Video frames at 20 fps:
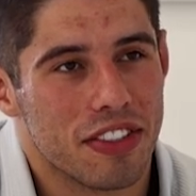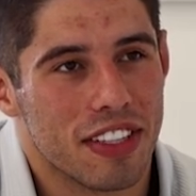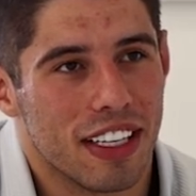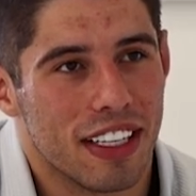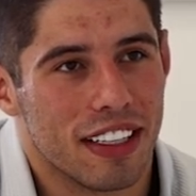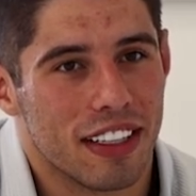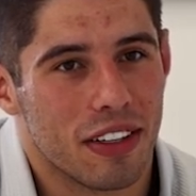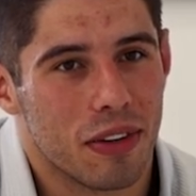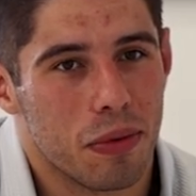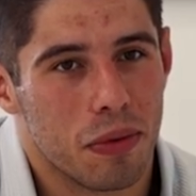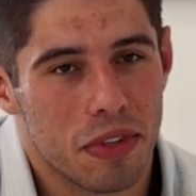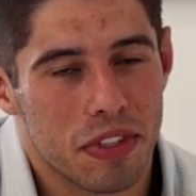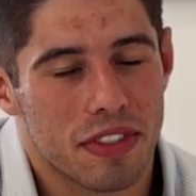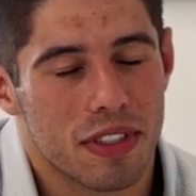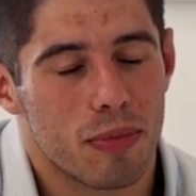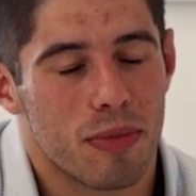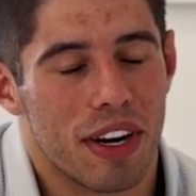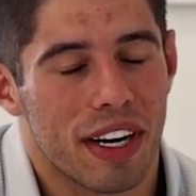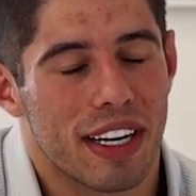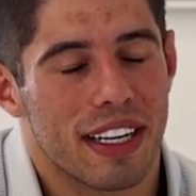And once
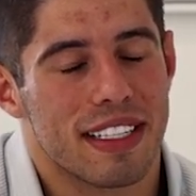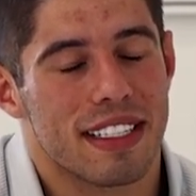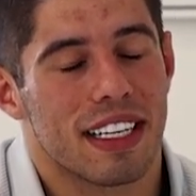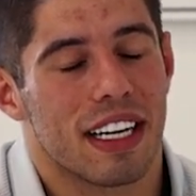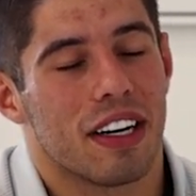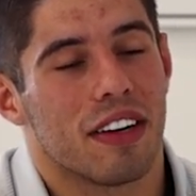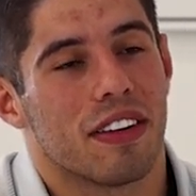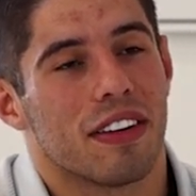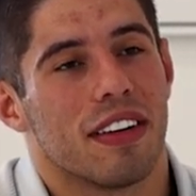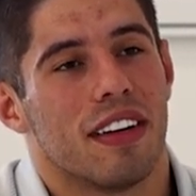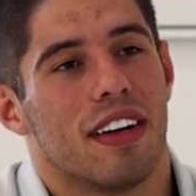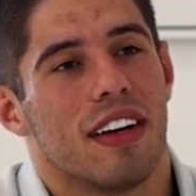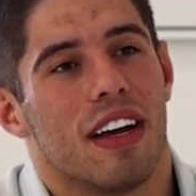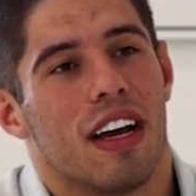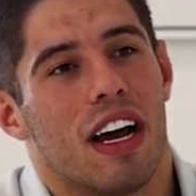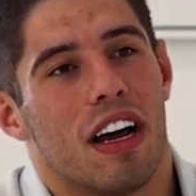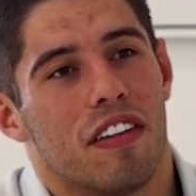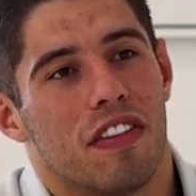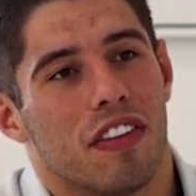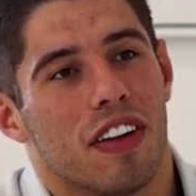the bracket's out,
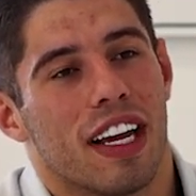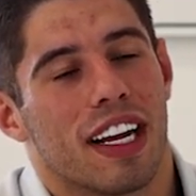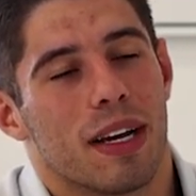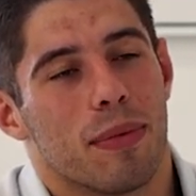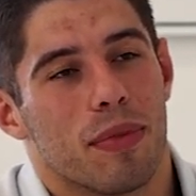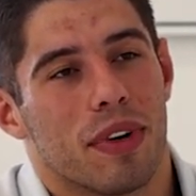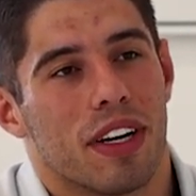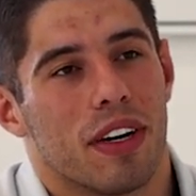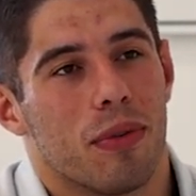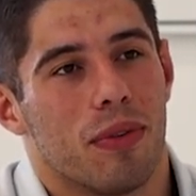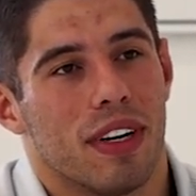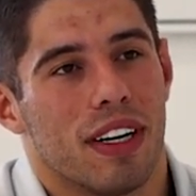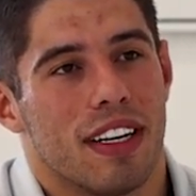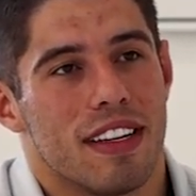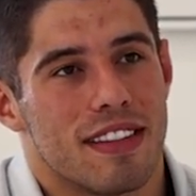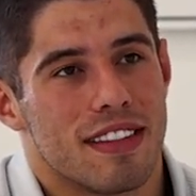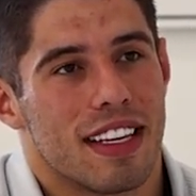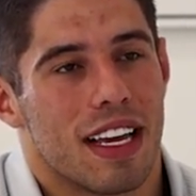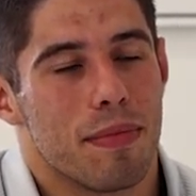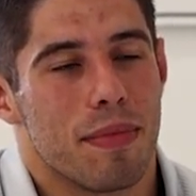I feel like I'm going to really
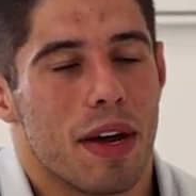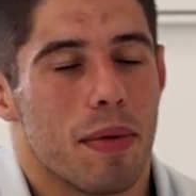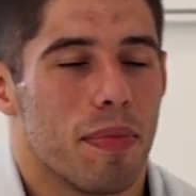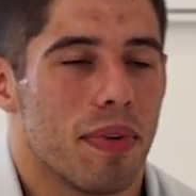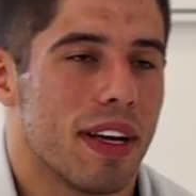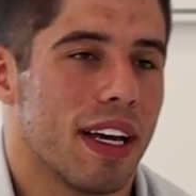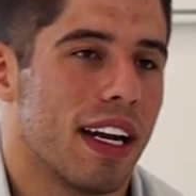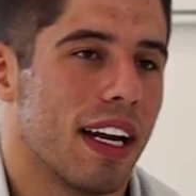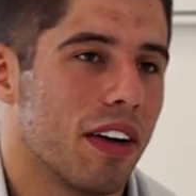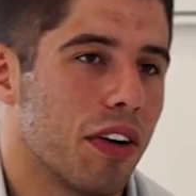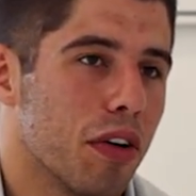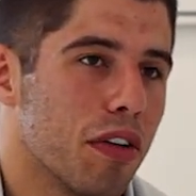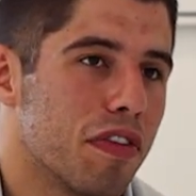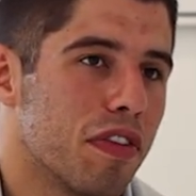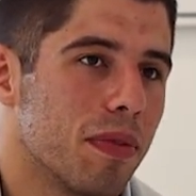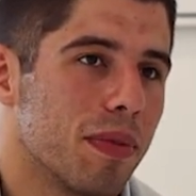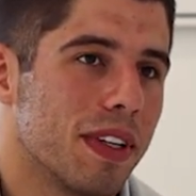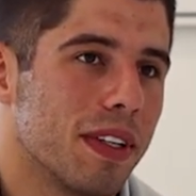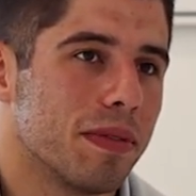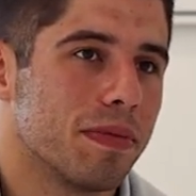set my plan and go
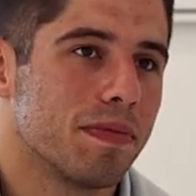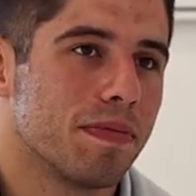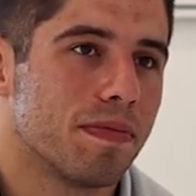from there.